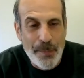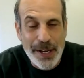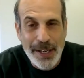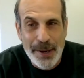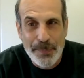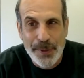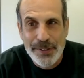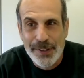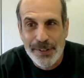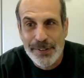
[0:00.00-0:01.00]
My
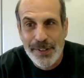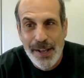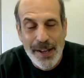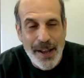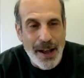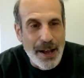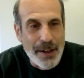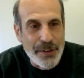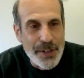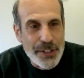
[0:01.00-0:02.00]
campus is
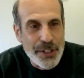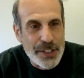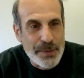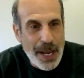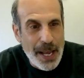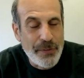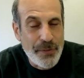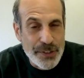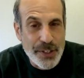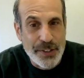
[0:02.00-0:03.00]
division is math,
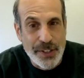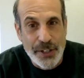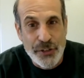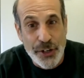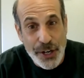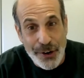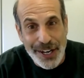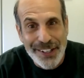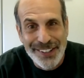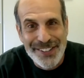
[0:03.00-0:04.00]
physics, and
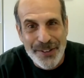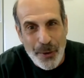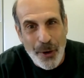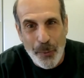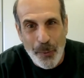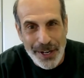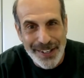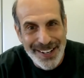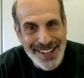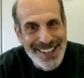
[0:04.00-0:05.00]
engineering. So we're all one
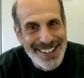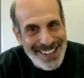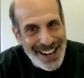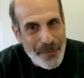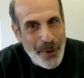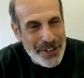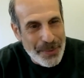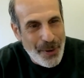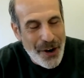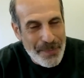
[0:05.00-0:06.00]

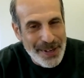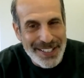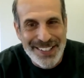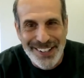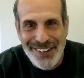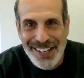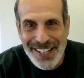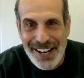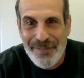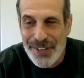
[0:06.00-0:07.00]
department, so we can
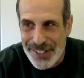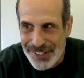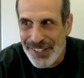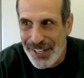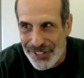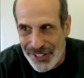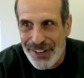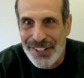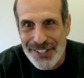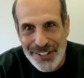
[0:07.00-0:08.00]
get physics and
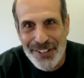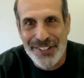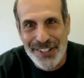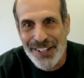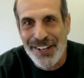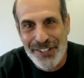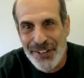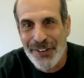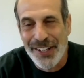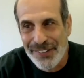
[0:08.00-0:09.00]
engineering students in there
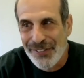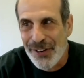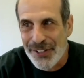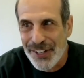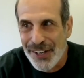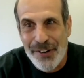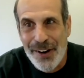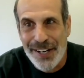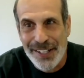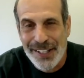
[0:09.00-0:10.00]
too. And of course, they're
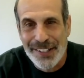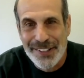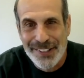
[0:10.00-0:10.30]
great at this.